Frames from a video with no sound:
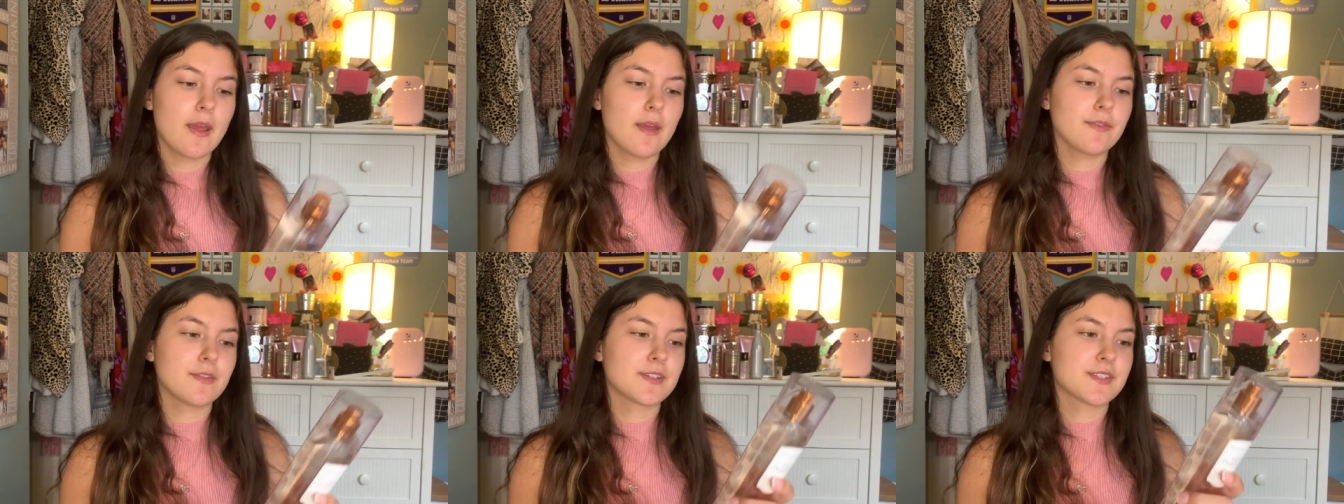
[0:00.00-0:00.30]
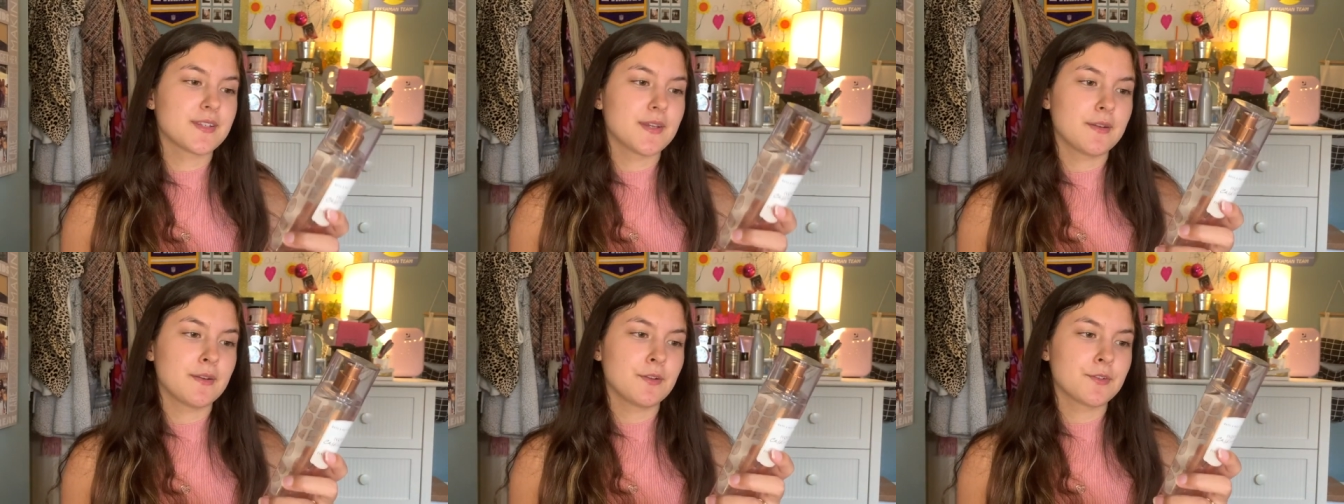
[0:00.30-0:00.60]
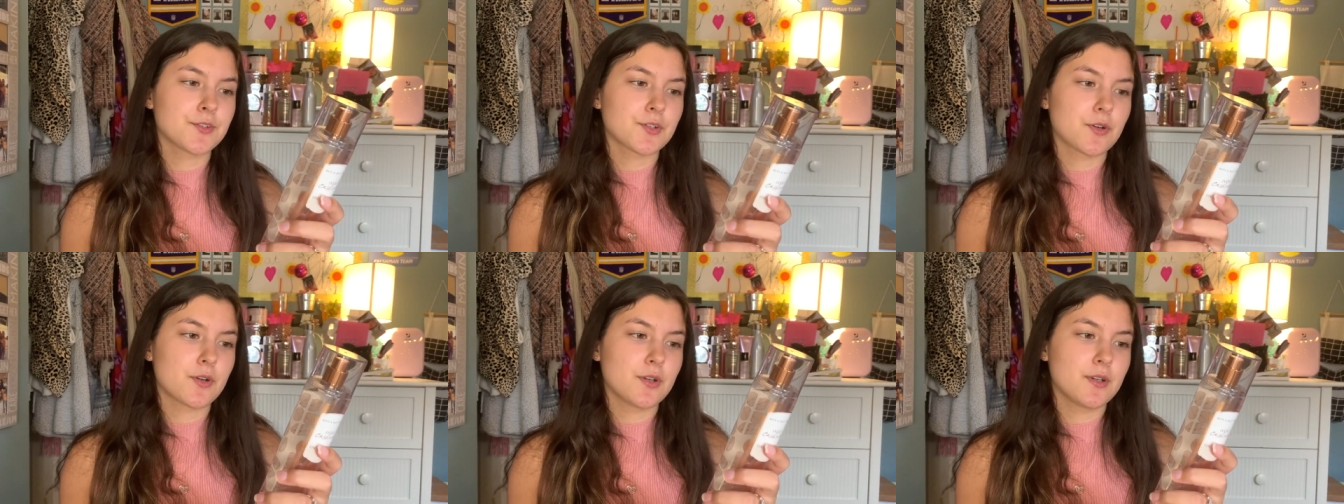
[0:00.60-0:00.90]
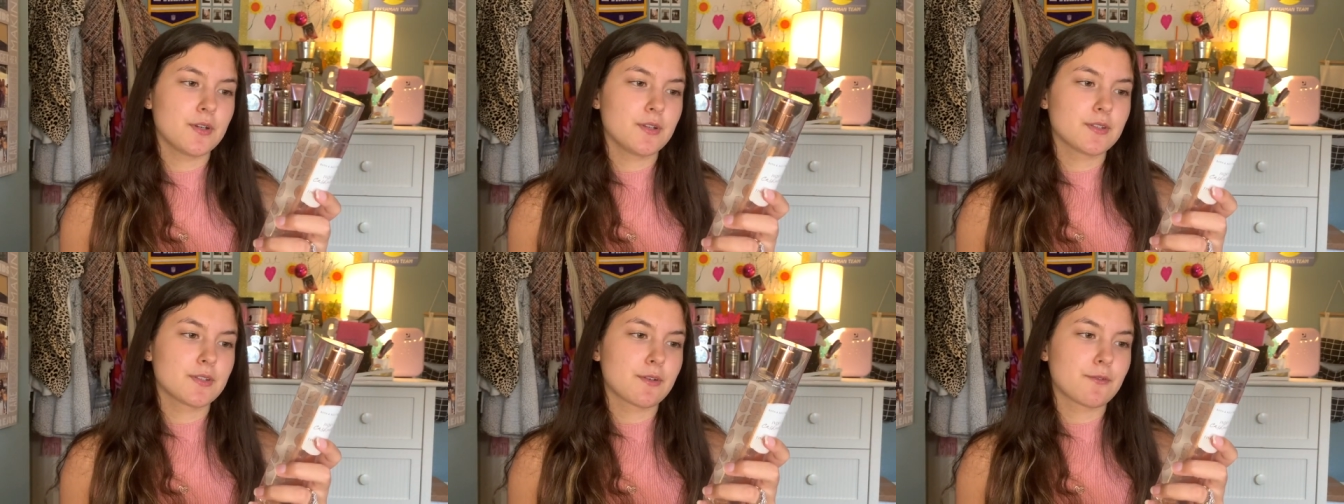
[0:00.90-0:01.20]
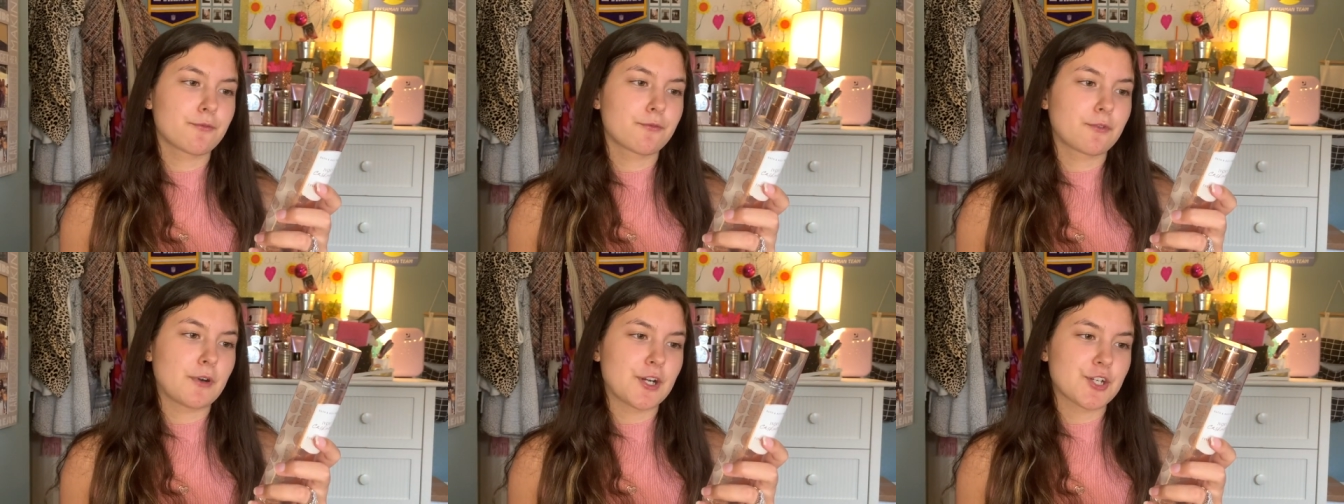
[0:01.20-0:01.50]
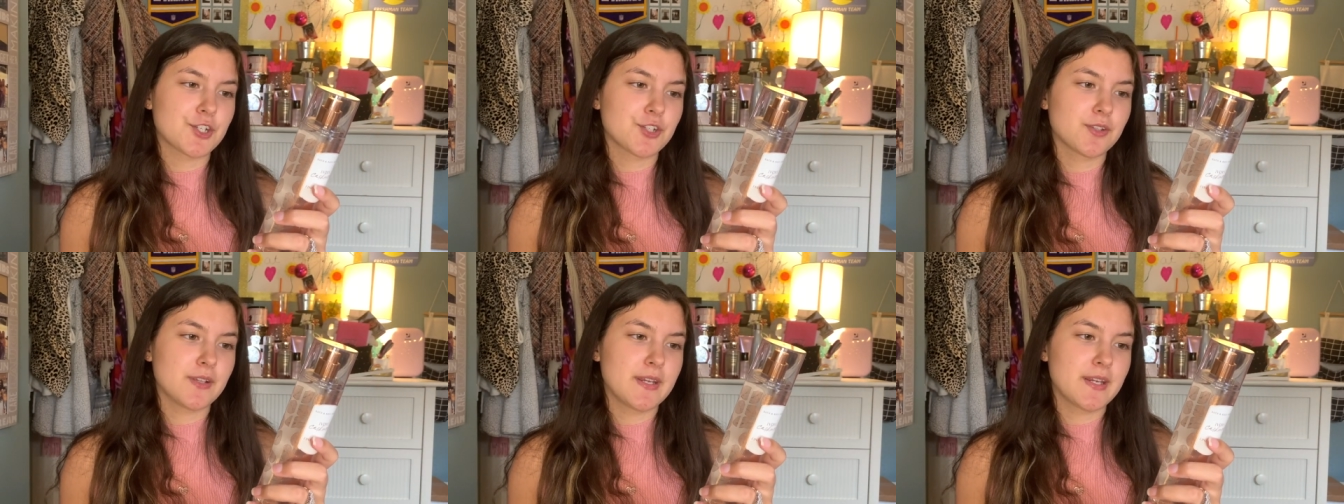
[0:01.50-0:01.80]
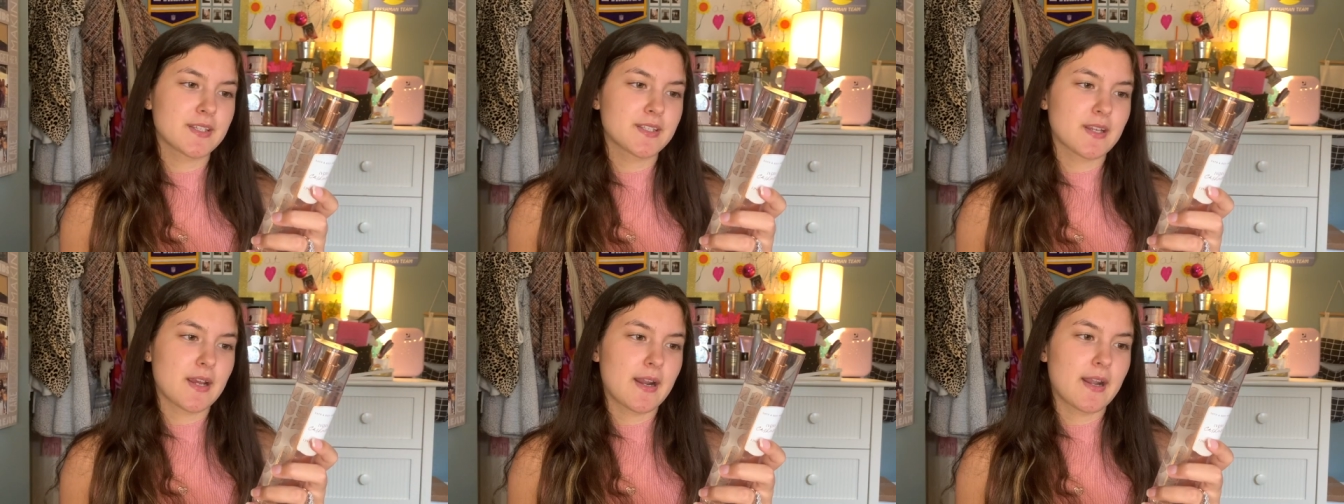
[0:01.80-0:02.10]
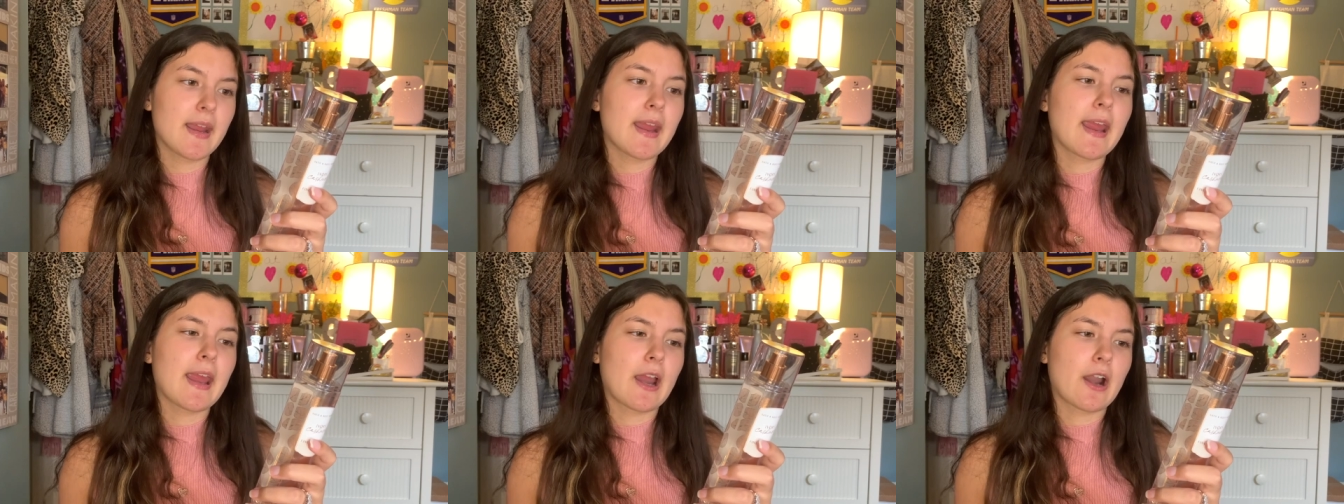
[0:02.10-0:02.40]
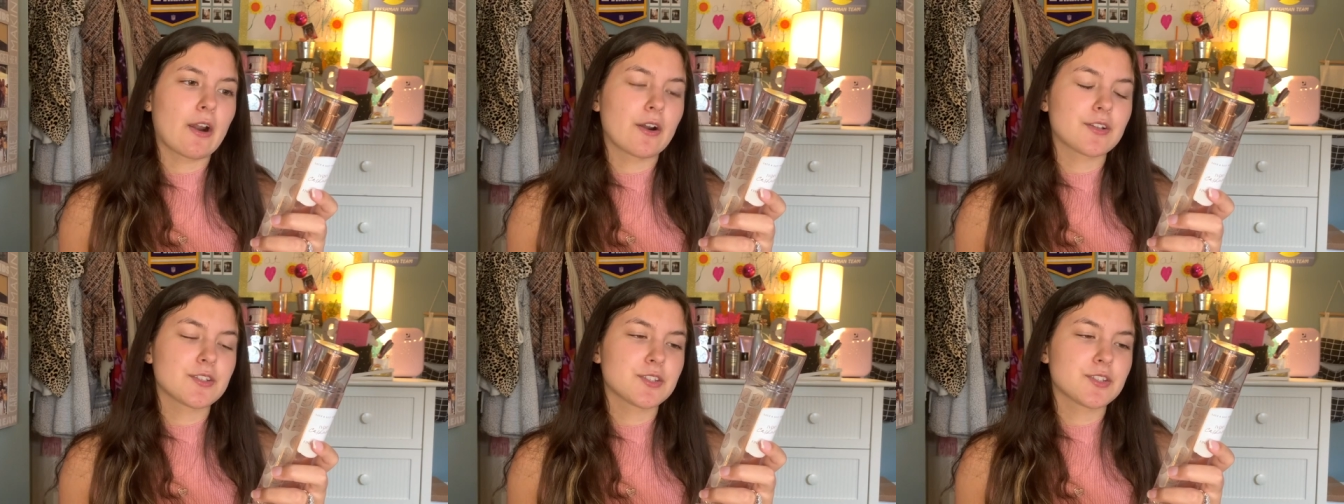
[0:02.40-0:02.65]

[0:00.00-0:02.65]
The scent notes is Fresh Lakeside Air,